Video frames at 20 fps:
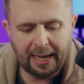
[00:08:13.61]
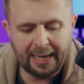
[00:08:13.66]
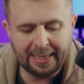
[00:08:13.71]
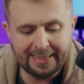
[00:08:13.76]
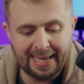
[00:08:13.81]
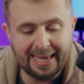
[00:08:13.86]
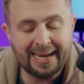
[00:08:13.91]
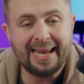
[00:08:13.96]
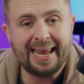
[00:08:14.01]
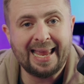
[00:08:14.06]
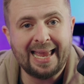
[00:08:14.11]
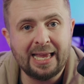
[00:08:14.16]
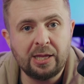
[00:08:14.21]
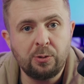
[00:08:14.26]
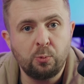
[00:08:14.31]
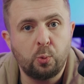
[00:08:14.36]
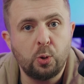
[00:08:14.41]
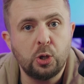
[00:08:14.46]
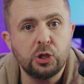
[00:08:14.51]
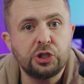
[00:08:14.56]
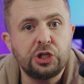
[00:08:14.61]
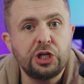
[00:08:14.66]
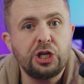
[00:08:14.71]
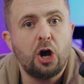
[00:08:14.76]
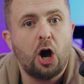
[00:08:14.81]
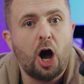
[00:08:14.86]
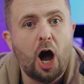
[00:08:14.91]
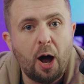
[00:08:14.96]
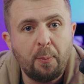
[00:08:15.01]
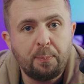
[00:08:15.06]
And that again was the
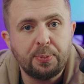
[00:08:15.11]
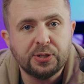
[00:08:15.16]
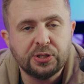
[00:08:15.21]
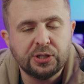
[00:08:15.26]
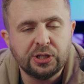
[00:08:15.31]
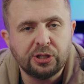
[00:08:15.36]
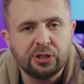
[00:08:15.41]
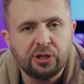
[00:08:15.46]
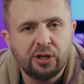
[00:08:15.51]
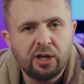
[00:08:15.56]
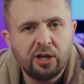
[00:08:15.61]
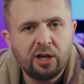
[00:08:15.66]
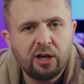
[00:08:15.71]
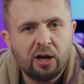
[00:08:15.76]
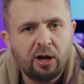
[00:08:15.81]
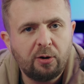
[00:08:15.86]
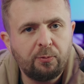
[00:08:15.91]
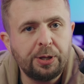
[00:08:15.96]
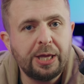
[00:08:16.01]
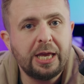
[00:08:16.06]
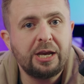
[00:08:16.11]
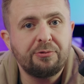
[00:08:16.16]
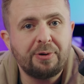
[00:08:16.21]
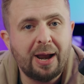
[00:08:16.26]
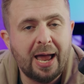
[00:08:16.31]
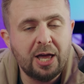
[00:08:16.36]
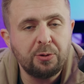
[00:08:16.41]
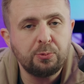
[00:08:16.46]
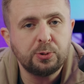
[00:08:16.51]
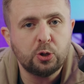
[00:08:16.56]
opposite of what
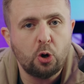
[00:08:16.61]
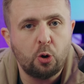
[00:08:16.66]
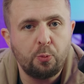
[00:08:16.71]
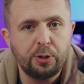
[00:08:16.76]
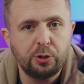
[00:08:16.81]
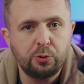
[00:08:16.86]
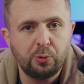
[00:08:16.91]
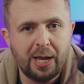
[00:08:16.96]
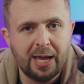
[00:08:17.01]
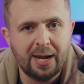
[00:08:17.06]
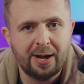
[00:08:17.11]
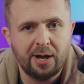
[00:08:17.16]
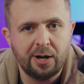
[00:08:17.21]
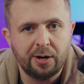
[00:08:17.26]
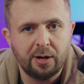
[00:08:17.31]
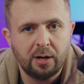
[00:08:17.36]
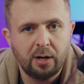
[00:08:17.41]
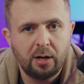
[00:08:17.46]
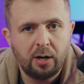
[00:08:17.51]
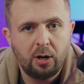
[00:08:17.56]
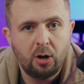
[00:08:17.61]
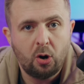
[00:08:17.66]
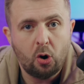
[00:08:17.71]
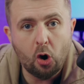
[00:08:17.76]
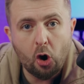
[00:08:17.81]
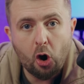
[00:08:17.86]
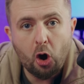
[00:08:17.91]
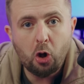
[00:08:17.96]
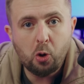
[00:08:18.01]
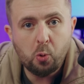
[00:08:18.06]
Iran was hoping to get here.
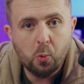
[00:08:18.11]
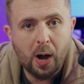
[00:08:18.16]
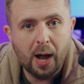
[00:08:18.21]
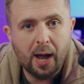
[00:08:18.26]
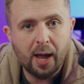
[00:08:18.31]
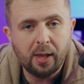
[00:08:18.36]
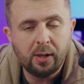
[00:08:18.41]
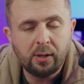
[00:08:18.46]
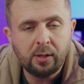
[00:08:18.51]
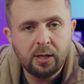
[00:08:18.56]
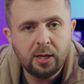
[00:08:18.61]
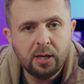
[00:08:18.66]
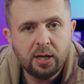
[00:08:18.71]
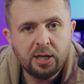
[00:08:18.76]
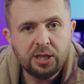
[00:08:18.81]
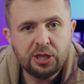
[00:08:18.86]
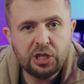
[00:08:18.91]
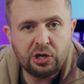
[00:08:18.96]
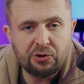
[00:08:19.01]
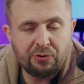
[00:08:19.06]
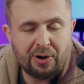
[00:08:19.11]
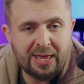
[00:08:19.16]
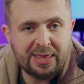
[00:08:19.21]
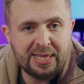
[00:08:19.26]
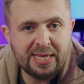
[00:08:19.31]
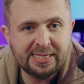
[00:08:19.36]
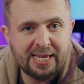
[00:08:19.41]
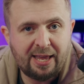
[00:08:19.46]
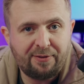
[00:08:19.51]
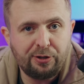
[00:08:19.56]
All while the
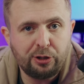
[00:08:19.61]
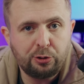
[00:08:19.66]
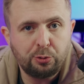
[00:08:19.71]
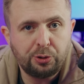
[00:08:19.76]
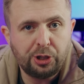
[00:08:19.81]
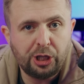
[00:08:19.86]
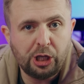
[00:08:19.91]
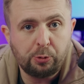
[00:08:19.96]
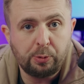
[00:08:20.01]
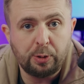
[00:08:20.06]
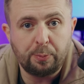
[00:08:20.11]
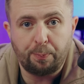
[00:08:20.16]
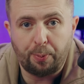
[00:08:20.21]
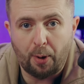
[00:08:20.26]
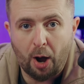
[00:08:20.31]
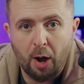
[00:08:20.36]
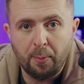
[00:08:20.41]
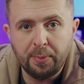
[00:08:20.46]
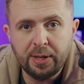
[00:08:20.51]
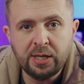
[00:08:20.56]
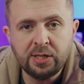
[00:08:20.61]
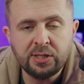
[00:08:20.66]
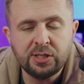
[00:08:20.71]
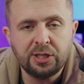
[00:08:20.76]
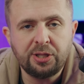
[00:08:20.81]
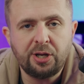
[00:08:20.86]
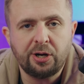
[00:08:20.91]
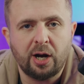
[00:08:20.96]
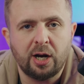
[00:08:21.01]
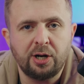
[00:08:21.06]
Iranians having to deal with bombings
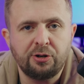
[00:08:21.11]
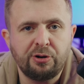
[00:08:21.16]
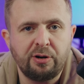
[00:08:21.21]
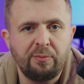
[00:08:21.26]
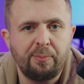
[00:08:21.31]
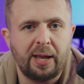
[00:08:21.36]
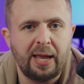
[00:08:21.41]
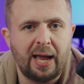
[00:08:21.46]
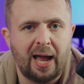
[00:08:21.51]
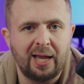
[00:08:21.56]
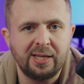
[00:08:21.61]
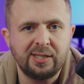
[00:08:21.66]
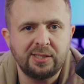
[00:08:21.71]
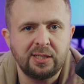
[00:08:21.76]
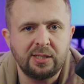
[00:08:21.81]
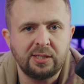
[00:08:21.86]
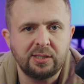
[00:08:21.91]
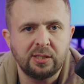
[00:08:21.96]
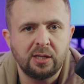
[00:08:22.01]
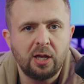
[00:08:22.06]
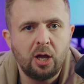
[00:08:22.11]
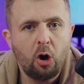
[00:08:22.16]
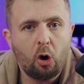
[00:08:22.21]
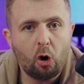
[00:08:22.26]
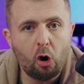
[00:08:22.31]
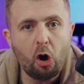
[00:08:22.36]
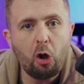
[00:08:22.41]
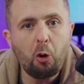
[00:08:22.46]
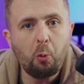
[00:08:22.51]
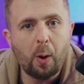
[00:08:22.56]
in their country by ISIS,
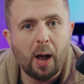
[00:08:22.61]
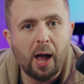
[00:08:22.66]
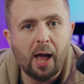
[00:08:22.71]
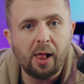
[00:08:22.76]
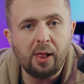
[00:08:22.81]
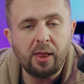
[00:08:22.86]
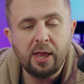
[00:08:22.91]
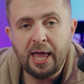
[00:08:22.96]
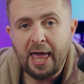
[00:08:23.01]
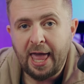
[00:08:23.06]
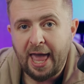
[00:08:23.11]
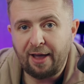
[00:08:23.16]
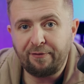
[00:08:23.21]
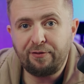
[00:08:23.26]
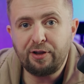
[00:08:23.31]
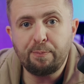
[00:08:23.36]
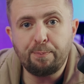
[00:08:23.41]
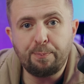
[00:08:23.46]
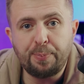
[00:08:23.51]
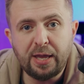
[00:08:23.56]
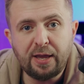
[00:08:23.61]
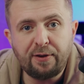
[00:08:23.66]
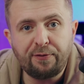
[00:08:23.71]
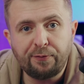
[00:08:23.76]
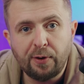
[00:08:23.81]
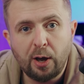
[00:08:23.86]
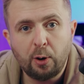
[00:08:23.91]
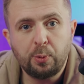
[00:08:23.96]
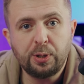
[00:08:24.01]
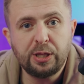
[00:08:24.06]
all while having
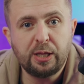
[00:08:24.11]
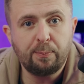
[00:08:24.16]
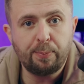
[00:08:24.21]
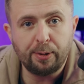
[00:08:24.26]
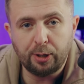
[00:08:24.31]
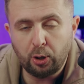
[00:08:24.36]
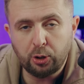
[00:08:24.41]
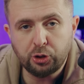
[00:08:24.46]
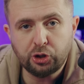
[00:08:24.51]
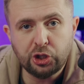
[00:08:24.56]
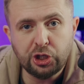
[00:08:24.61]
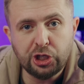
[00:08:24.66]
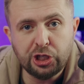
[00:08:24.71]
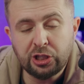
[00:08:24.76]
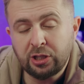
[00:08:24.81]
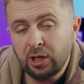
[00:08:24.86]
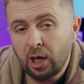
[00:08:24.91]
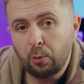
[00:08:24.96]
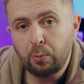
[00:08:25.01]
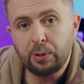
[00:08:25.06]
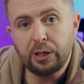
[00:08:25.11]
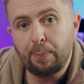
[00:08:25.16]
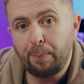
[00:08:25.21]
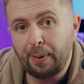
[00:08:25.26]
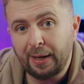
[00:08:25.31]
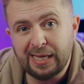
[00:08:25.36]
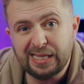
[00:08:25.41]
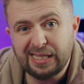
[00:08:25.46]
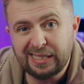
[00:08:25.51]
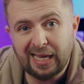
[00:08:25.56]
beef with the Balochis, with the
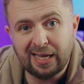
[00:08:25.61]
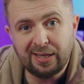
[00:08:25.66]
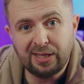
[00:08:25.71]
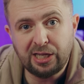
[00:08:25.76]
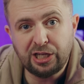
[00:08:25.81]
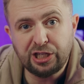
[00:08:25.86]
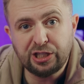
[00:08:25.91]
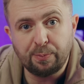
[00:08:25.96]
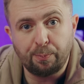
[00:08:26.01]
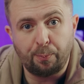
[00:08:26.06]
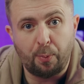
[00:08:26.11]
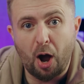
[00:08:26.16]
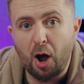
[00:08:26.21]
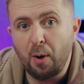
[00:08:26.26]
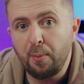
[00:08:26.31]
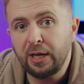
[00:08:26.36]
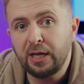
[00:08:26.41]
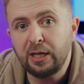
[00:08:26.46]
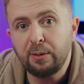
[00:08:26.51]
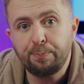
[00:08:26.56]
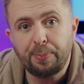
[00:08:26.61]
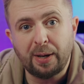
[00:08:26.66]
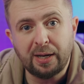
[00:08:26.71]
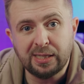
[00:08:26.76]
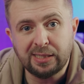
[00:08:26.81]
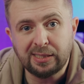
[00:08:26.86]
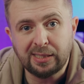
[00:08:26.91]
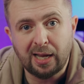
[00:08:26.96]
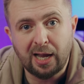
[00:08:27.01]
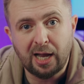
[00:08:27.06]
Pakistanis, bombing in
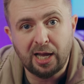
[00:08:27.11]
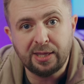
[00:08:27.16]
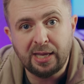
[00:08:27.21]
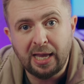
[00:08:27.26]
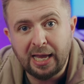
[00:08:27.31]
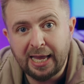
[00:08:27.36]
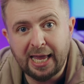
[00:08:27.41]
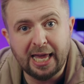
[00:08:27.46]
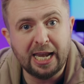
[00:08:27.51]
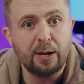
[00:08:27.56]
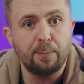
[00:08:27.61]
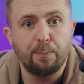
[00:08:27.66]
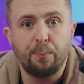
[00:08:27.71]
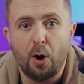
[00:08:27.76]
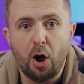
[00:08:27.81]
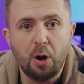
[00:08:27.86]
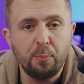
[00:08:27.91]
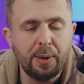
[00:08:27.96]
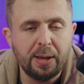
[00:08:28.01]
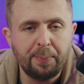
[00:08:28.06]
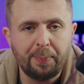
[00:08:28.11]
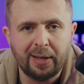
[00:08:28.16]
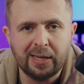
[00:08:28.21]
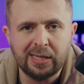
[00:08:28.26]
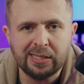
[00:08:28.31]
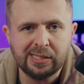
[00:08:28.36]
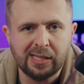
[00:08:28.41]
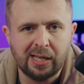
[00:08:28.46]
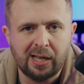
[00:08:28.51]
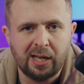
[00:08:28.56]
Pakistan, getting bombed by
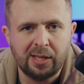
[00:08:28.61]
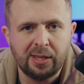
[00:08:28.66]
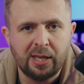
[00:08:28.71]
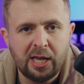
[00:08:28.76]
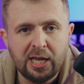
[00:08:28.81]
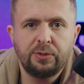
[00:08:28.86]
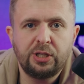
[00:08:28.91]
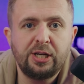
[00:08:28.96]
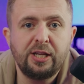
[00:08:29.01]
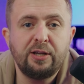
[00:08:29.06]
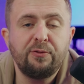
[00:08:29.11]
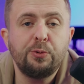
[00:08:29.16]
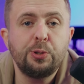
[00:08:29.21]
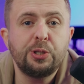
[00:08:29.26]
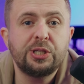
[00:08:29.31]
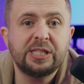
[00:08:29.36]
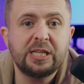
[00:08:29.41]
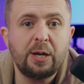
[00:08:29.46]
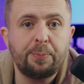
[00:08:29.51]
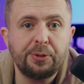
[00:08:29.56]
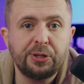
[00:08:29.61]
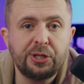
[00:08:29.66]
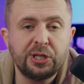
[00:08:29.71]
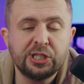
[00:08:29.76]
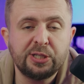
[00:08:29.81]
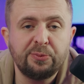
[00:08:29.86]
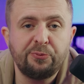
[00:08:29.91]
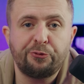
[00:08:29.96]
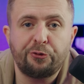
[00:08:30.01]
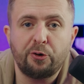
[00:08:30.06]
Pakistan, dealing with
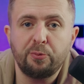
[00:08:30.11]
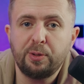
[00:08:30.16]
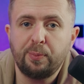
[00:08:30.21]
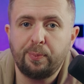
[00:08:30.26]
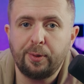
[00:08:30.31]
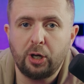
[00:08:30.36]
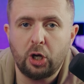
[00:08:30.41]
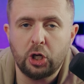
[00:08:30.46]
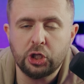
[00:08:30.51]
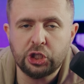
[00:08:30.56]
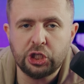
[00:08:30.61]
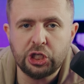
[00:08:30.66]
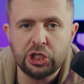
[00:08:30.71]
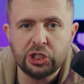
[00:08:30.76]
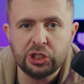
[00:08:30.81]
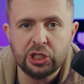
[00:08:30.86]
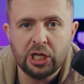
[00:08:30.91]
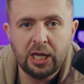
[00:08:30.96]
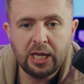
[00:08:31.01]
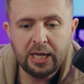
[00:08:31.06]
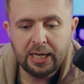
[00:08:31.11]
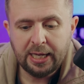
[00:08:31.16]
separatism from the Balochis.